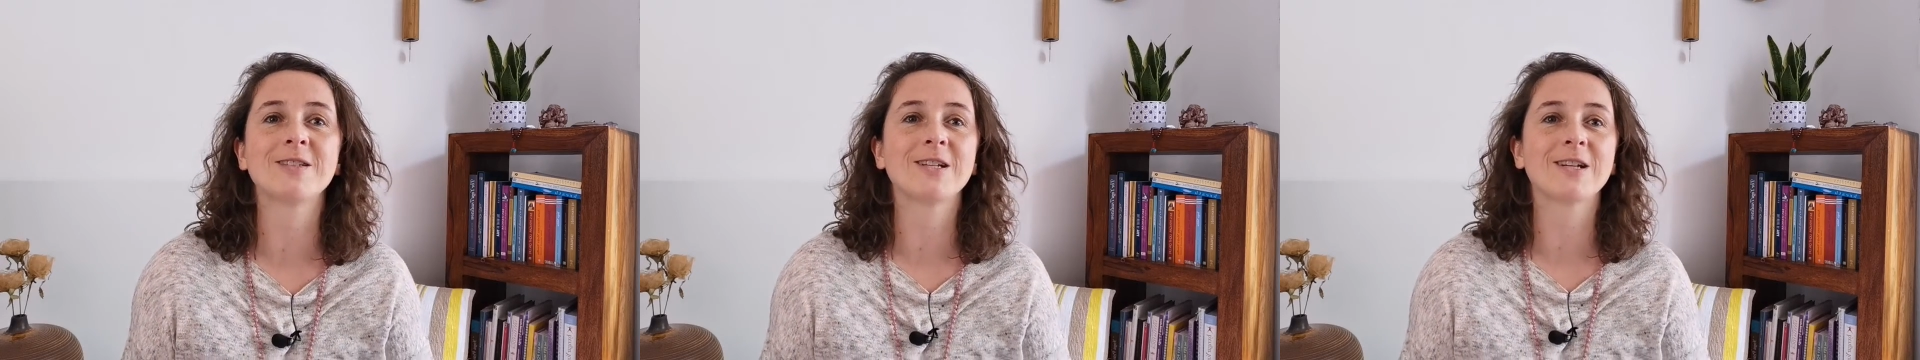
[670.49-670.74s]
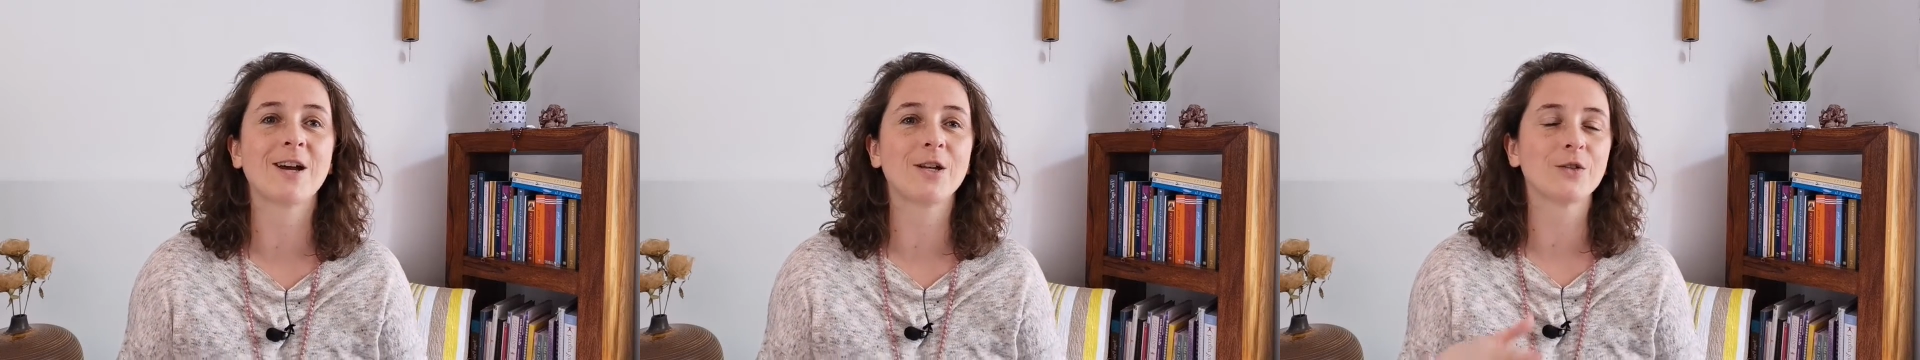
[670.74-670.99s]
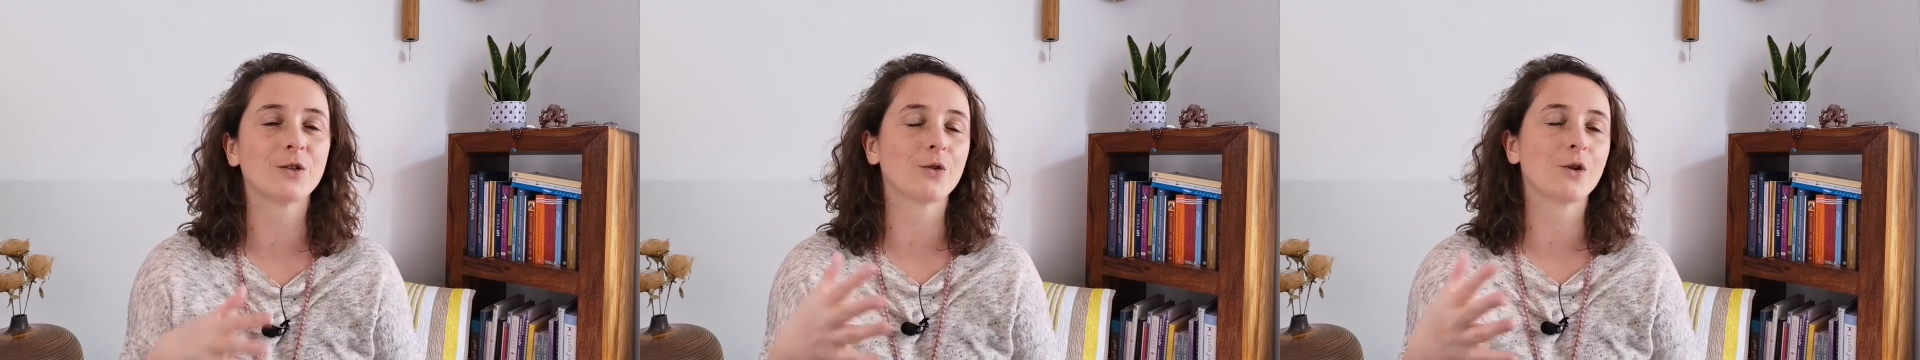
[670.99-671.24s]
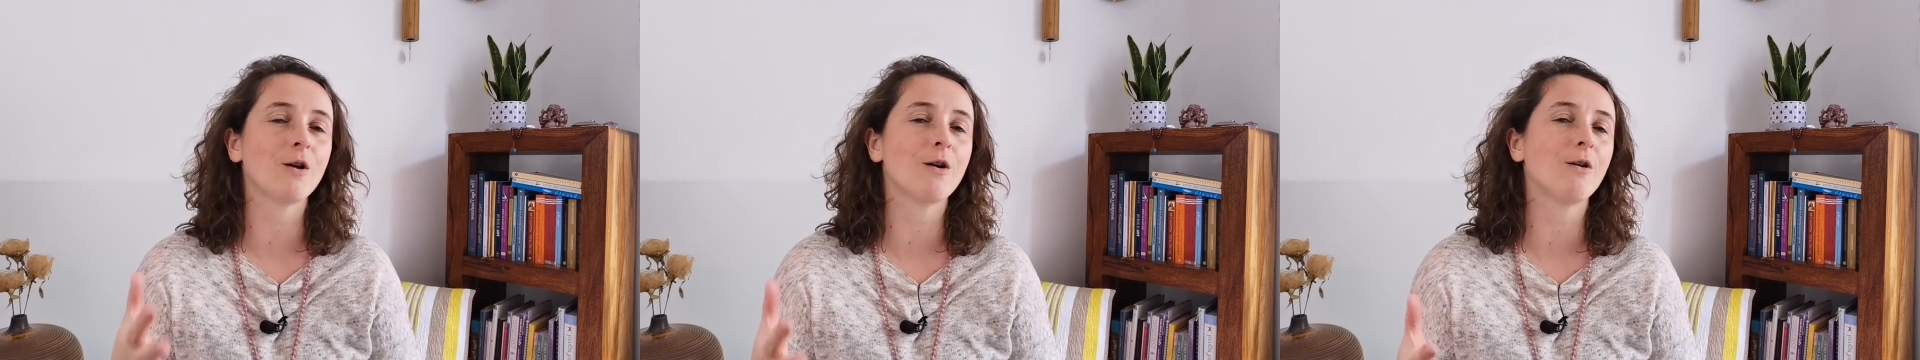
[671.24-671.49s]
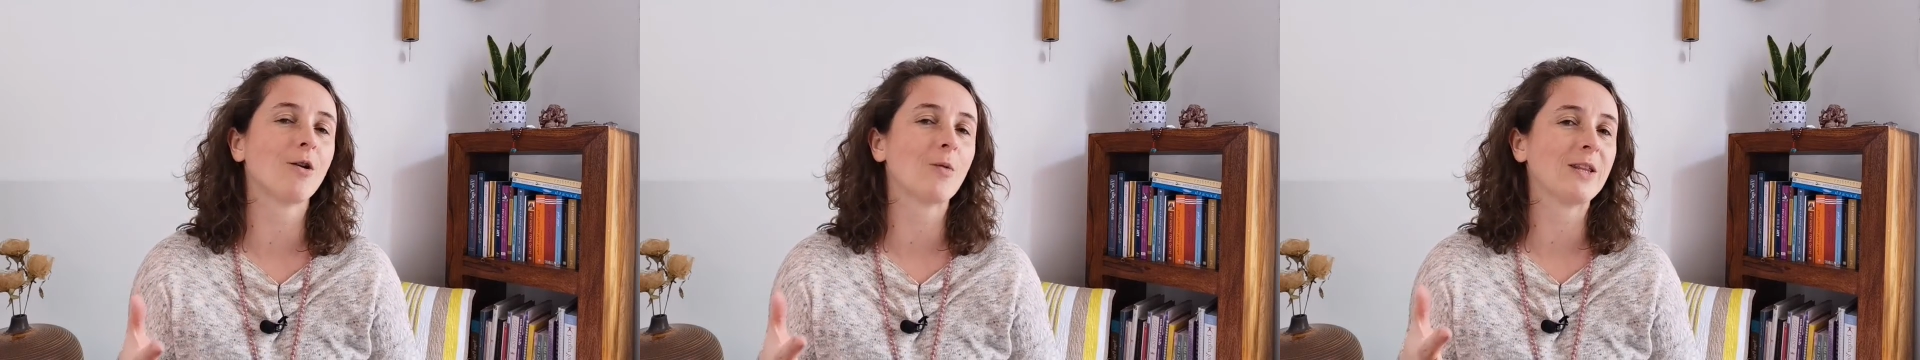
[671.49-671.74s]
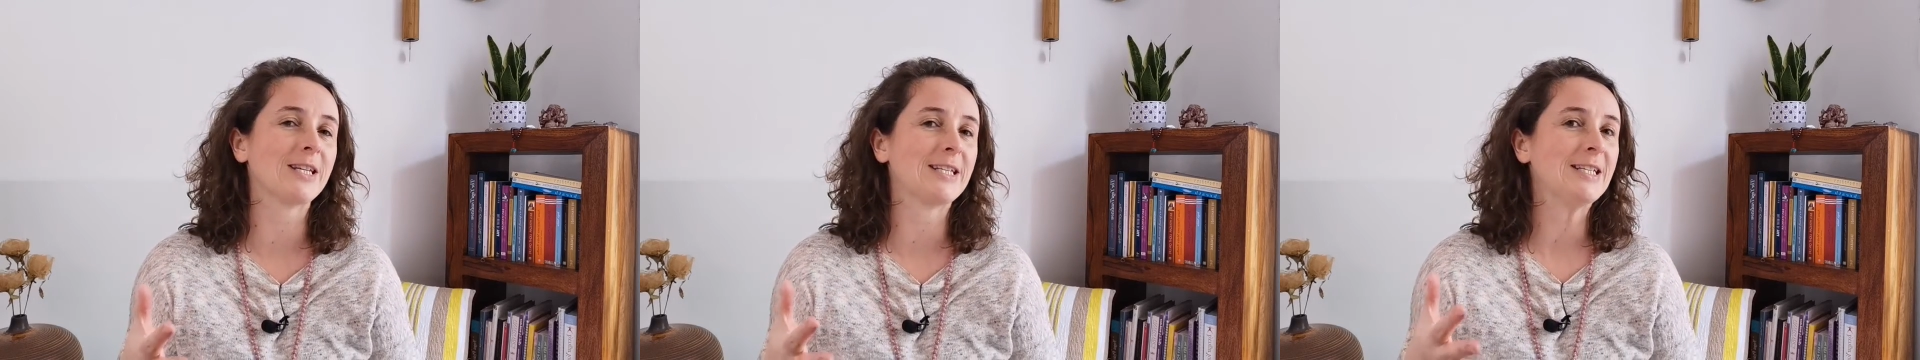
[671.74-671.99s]
And I kind of sort of go along
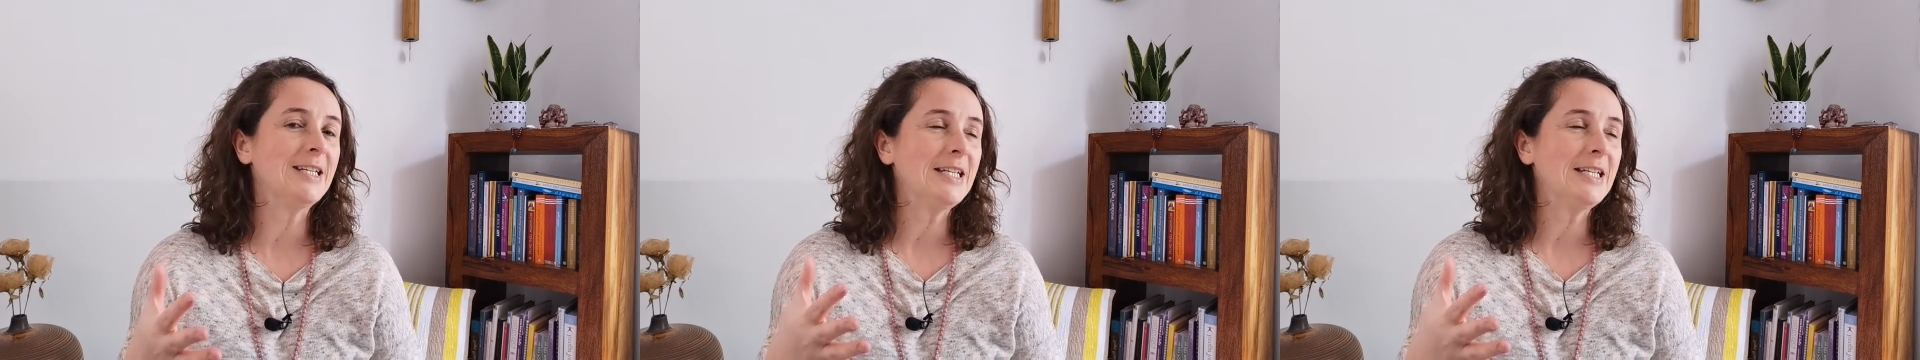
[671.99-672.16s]
with it